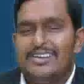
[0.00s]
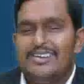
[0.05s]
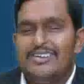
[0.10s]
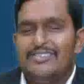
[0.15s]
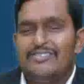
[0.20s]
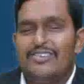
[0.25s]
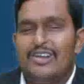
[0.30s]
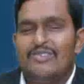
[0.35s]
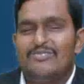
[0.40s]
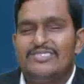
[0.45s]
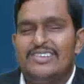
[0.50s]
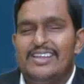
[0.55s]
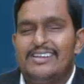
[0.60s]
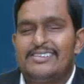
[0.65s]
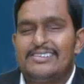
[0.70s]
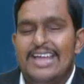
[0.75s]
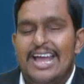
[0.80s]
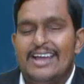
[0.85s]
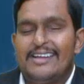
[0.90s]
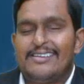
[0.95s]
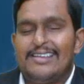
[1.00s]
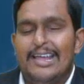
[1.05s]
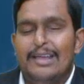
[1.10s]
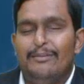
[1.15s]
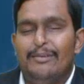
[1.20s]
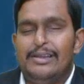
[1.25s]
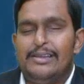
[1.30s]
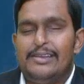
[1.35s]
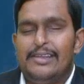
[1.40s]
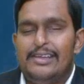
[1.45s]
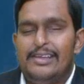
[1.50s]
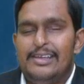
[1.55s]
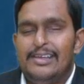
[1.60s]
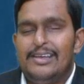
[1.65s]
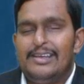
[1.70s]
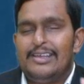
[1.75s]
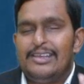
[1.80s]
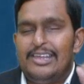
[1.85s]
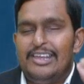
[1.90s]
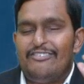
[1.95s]
from this tax liability,
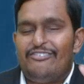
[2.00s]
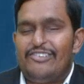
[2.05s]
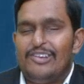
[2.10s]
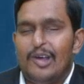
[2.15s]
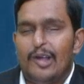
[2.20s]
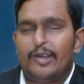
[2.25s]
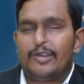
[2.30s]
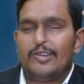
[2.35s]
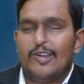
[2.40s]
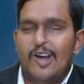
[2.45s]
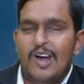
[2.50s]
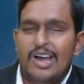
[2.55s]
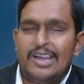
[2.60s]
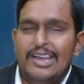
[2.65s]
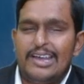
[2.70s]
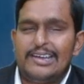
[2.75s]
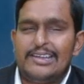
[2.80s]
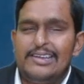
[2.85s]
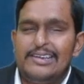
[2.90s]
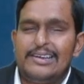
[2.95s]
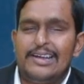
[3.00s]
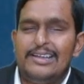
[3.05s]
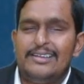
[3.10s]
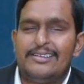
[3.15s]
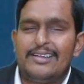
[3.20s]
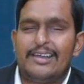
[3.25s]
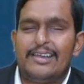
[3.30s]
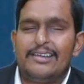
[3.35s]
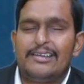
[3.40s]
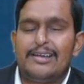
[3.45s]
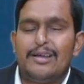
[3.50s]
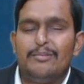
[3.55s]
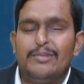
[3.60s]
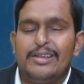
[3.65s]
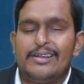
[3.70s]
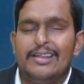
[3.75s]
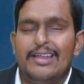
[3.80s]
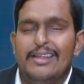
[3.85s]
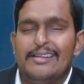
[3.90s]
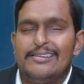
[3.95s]
if your non-agriculture income
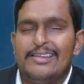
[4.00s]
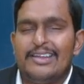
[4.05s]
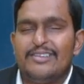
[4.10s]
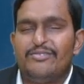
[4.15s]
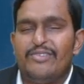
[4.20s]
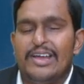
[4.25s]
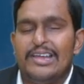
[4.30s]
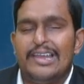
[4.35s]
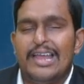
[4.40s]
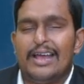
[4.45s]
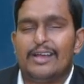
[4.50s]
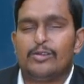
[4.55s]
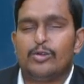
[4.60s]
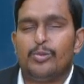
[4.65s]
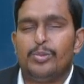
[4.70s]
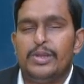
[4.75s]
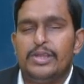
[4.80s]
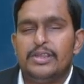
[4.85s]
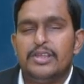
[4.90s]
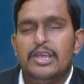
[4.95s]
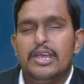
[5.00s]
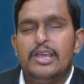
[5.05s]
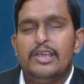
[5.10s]
is less than 5 lakhs rupees,